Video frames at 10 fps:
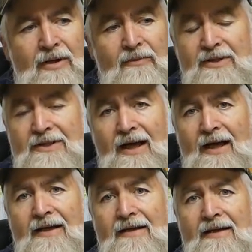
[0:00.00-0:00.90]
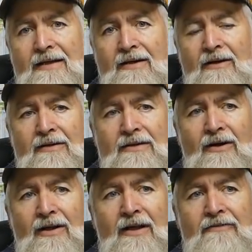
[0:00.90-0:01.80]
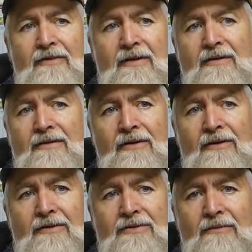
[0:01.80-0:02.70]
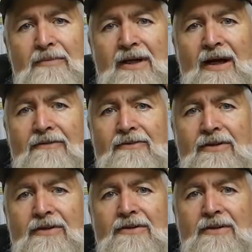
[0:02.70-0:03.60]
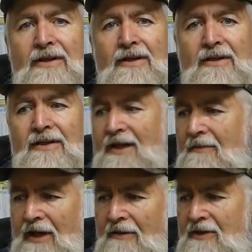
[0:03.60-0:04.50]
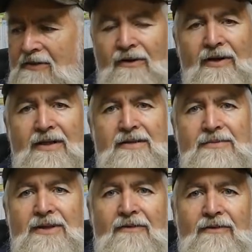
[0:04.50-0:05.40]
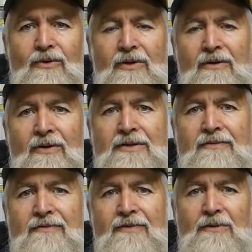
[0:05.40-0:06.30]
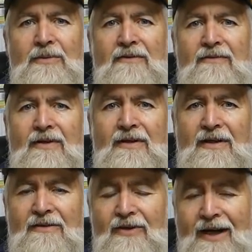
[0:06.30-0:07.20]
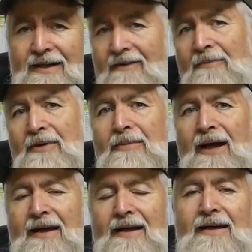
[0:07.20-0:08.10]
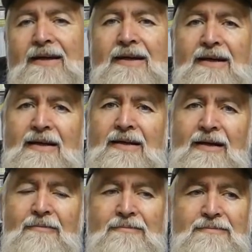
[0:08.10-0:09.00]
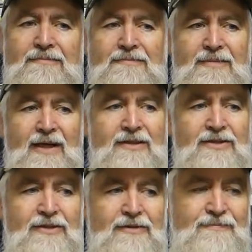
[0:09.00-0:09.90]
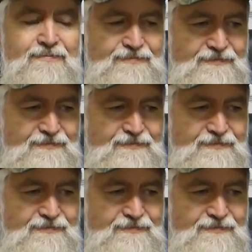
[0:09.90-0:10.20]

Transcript: but we stayed, and I left sort of mid-afternoon, to come home and try and get some stuff organised for filming for the little tractor up the back. And yeah, Jude